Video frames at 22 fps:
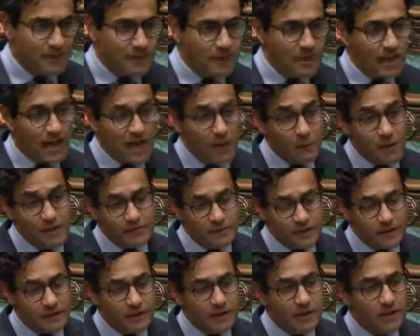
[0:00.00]

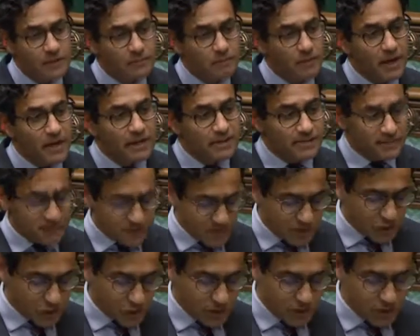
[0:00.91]
However, my
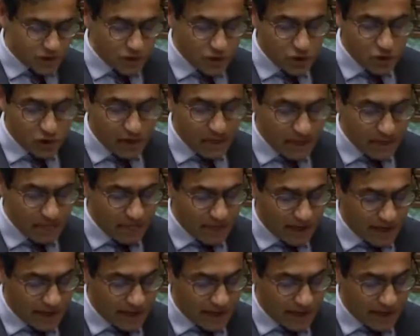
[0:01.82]
constituents in Gillingham